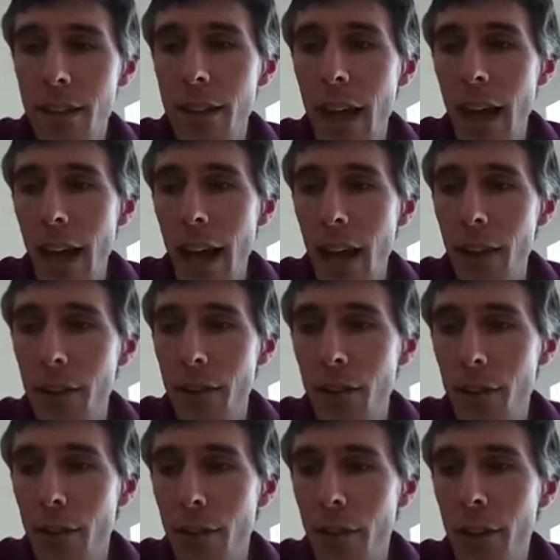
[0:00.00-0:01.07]
there
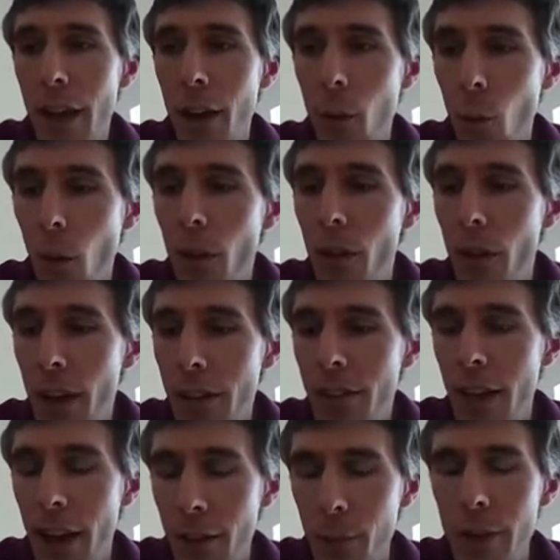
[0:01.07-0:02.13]
has
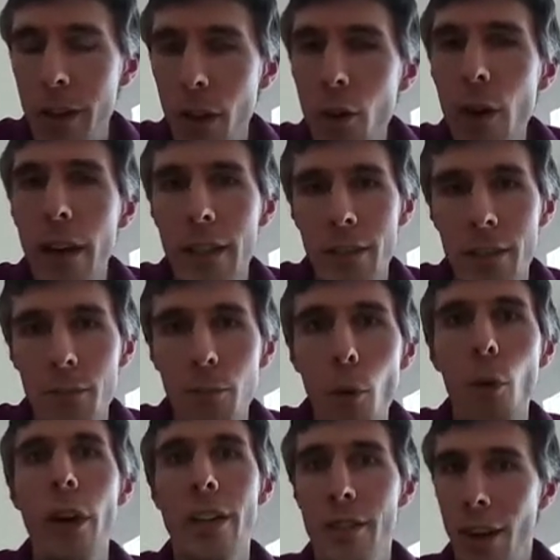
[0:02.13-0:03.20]
been no
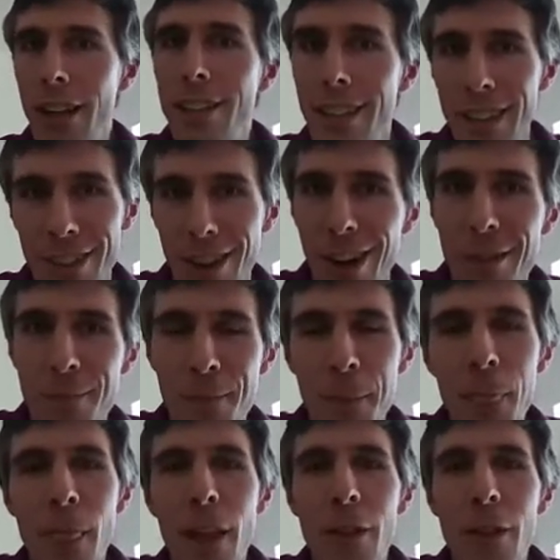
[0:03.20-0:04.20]
more exciting time